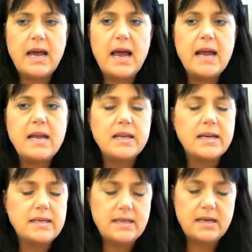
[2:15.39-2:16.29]
like
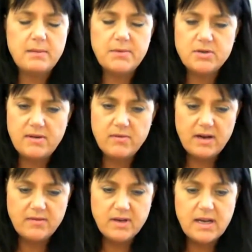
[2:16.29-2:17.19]
I said, I'm a driver
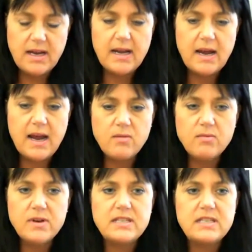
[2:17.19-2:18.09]
advocate, and I
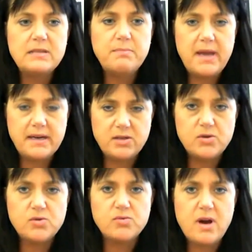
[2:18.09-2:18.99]
respect
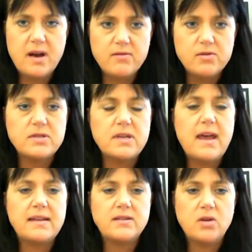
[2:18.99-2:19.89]
drivers
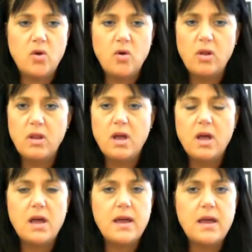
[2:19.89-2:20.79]
as a whole.
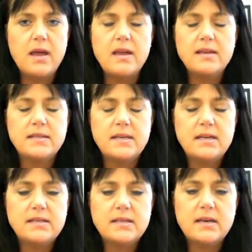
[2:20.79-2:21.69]

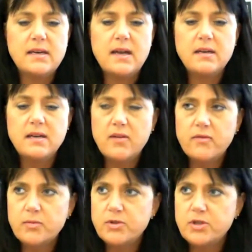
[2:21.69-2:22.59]
It's an
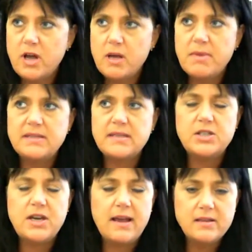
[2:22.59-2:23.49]
uncomfortable job. It's a
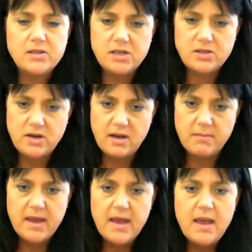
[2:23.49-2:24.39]
challenging
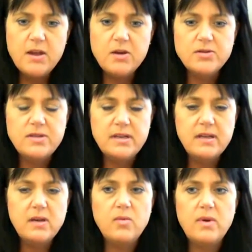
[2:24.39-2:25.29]
job. You're
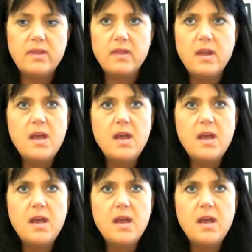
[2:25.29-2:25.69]
dealing with